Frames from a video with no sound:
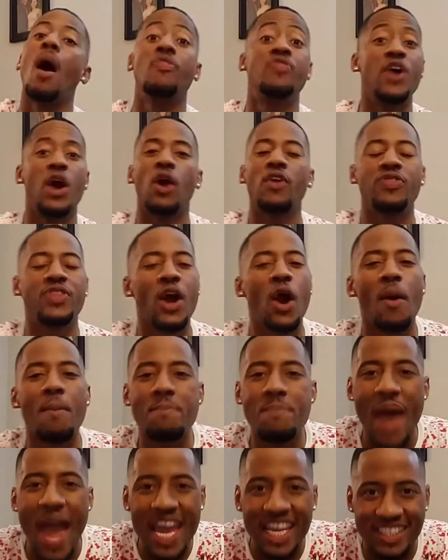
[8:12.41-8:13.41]
They're
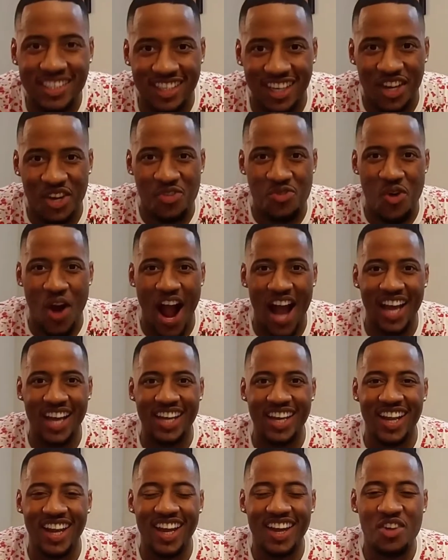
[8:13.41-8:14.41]
amazing,
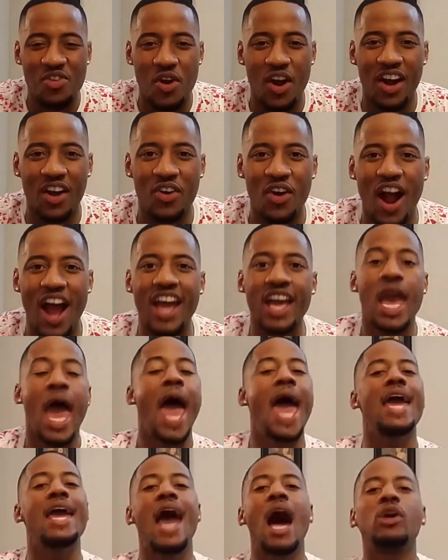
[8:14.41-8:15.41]
right?
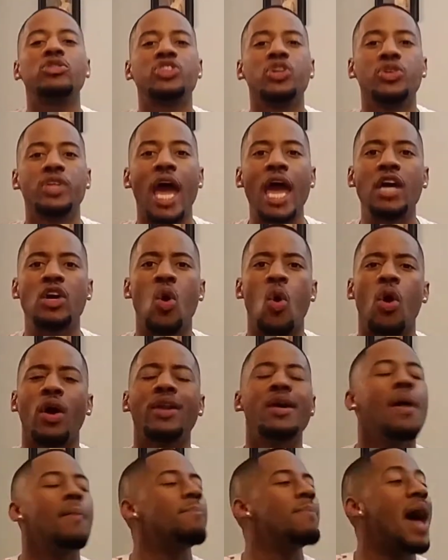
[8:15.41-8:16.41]
Right? Hey, how's your day
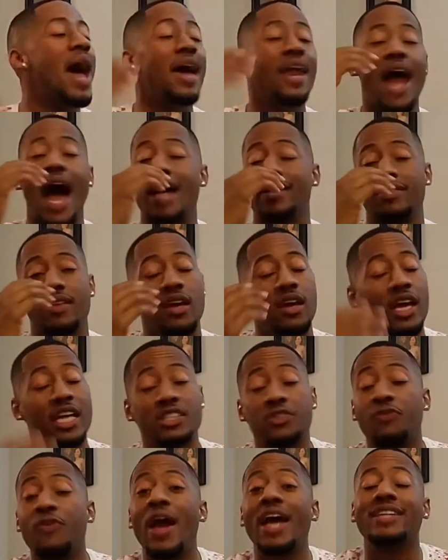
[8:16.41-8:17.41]
going? Man,
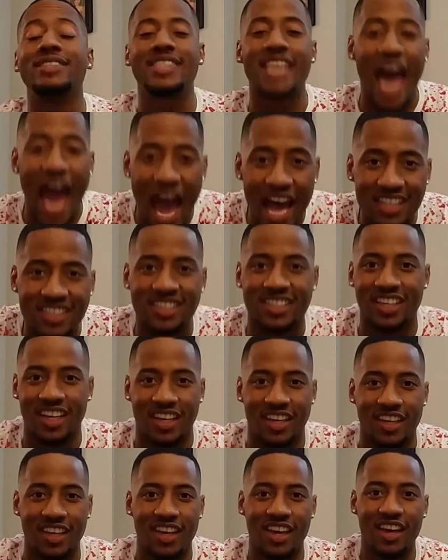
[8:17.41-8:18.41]
it's
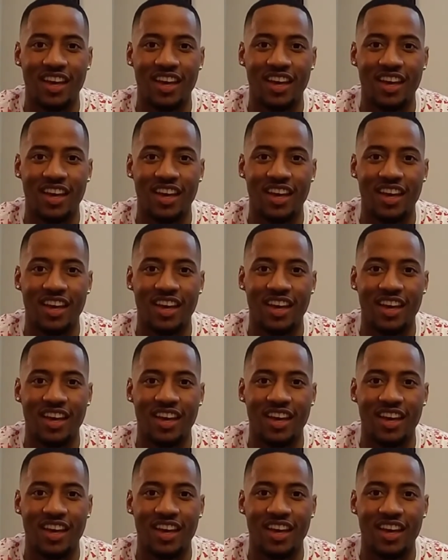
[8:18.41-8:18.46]
fantastic.